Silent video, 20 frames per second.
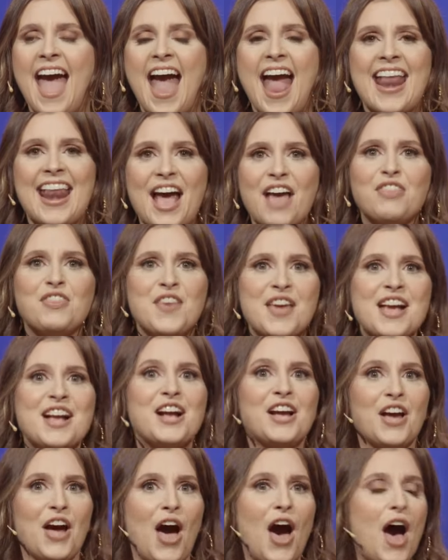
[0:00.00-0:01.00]
And I
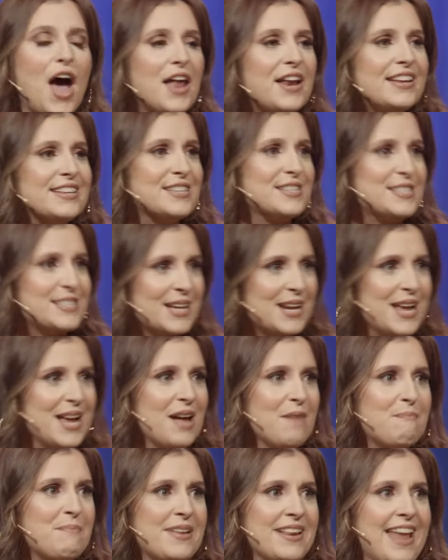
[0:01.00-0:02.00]
think God is sitting
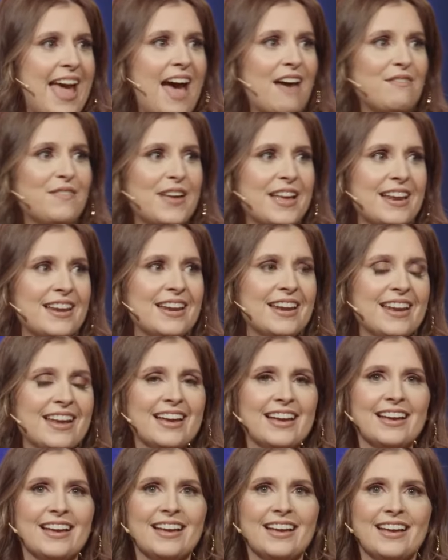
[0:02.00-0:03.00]
up in heaven
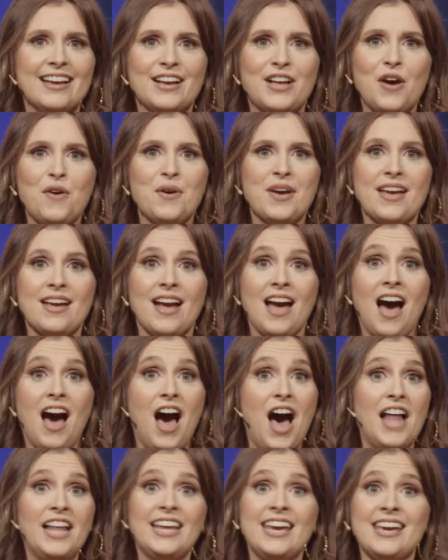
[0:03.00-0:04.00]
going,
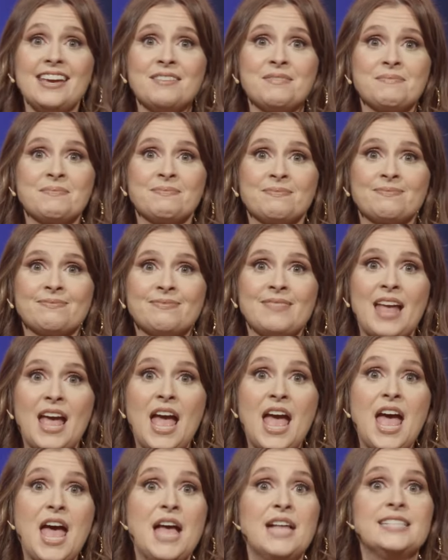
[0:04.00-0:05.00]
Holly,
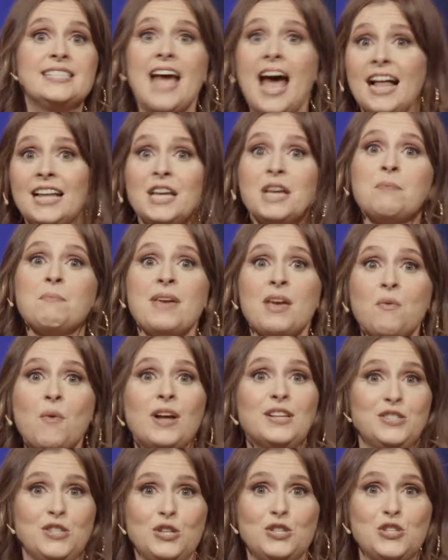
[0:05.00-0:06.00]
telling me
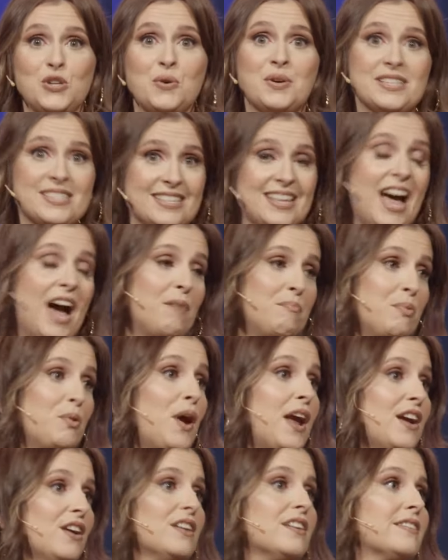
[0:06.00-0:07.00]
what to do is not
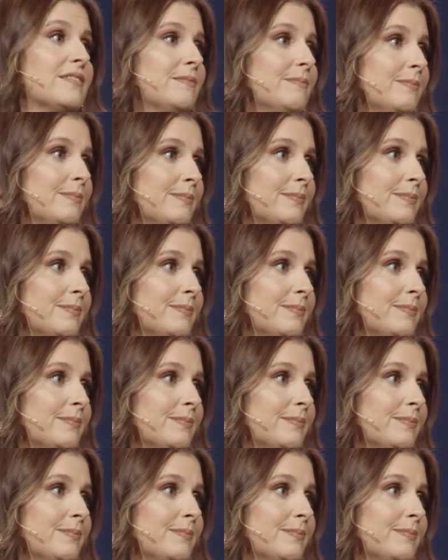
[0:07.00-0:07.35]
prayer.